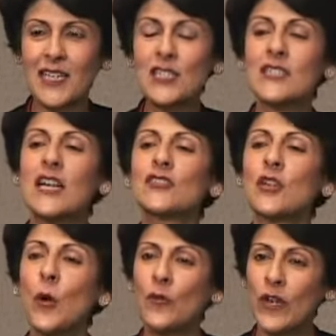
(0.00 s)
such
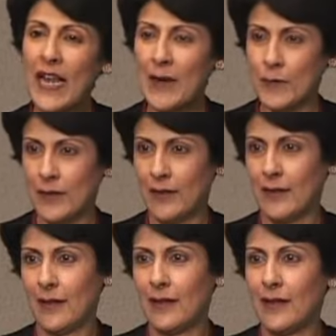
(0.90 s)
an overlap,
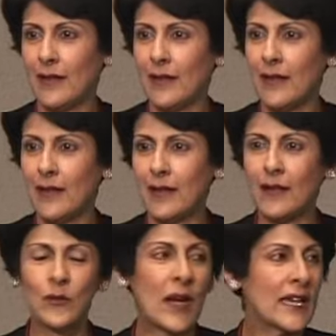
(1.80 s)

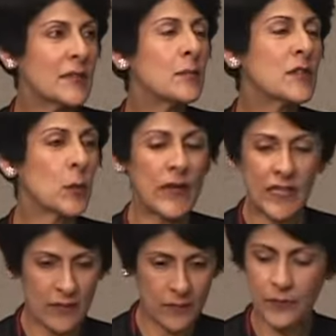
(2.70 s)
right,
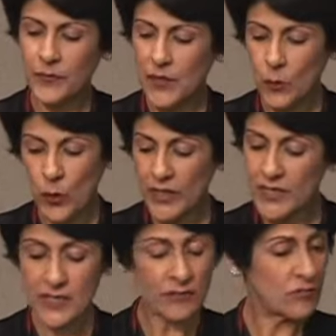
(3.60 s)
between what
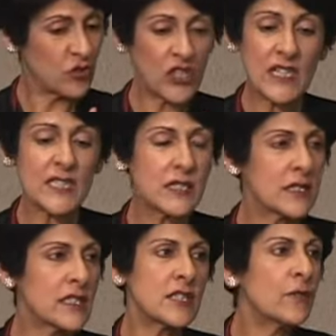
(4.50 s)
is just
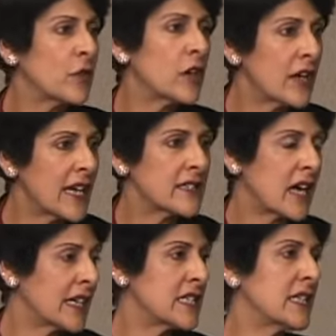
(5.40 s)
severe
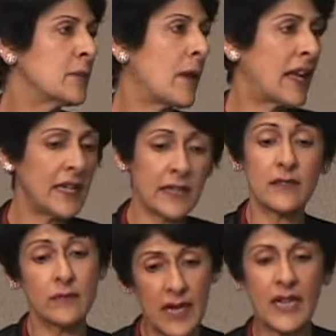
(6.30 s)
anxiety and panic
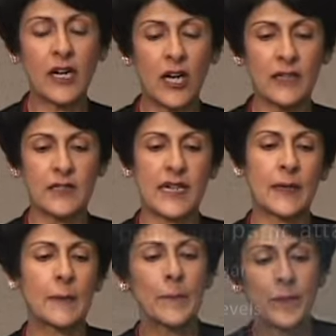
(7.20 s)
and a heart attack.